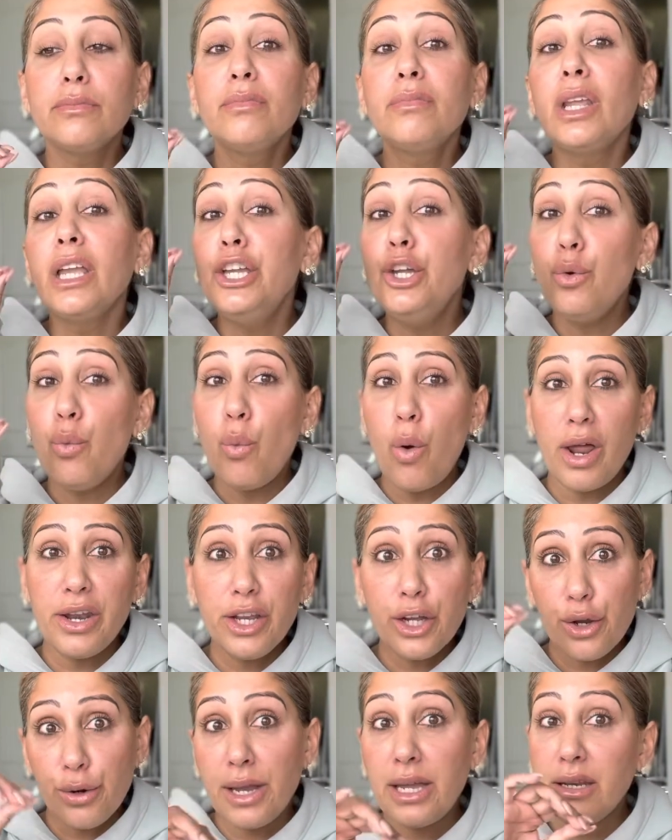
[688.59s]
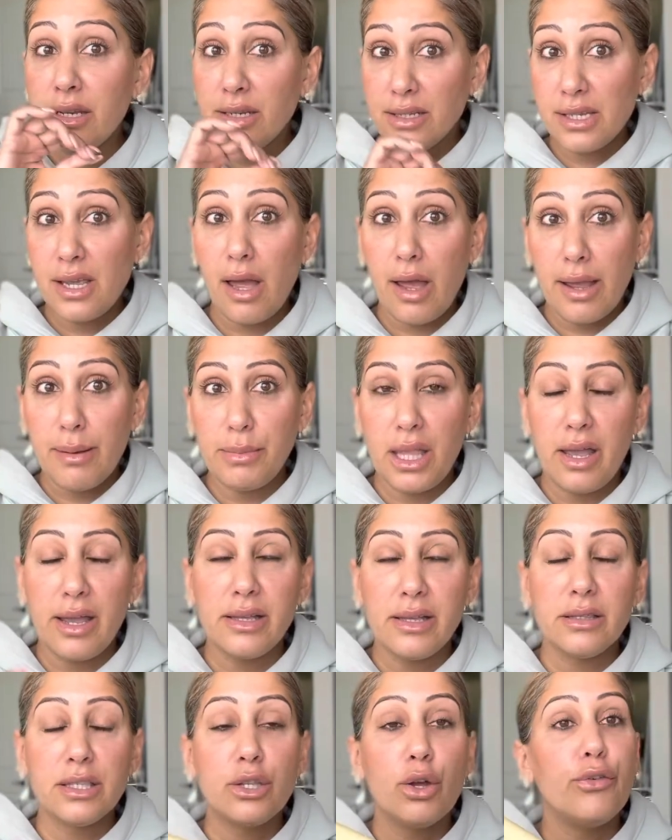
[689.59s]
you want to create a
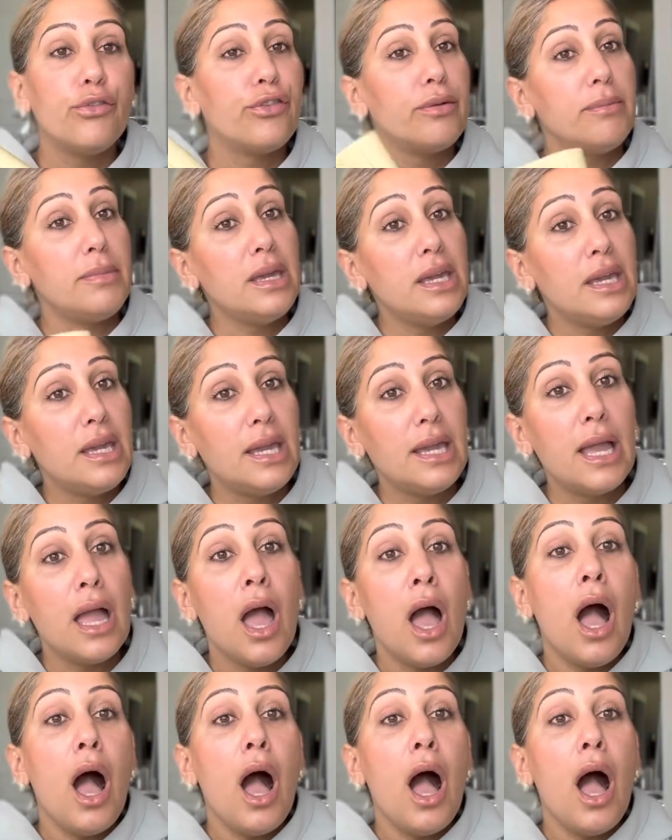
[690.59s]
timeline. So for me,